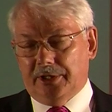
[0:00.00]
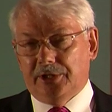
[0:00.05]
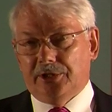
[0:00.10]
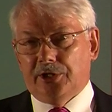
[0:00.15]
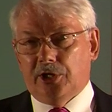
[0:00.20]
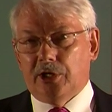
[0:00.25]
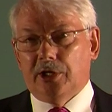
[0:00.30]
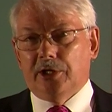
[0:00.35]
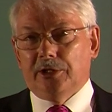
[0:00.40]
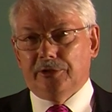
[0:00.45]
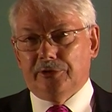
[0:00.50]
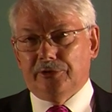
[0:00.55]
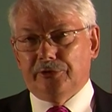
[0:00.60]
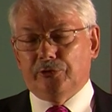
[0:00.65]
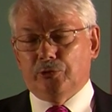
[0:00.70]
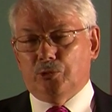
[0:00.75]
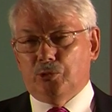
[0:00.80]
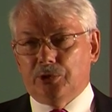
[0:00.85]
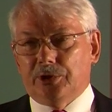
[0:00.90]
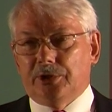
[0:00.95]
in
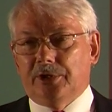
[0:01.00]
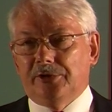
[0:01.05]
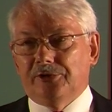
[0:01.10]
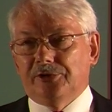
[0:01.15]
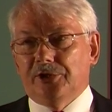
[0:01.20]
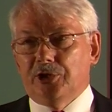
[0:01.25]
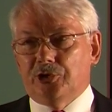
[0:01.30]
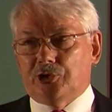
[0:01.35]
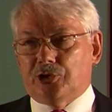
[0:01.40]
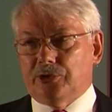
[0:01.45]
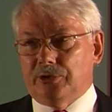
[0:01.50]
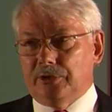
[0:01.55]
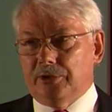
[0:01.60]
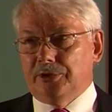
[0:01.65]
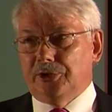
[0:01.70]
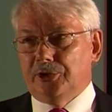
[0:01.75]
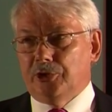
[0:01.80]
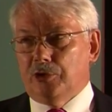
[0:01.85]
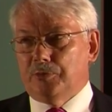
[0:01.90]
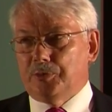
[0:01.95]
Ireland organisation
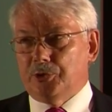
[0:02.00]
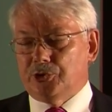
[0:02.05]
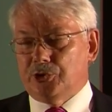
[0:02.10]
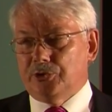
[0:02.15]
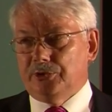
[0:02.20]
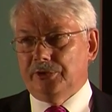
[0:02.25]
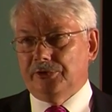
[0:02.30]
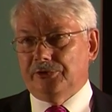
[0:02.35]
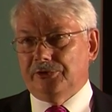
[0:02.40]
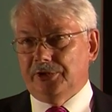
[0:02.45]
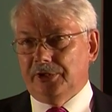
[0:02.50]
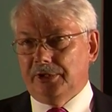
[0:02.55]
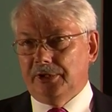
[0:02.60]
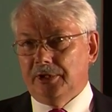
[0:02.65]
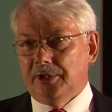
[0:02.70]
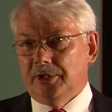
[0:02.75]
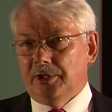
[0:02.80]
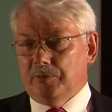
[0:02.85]
and the opportunity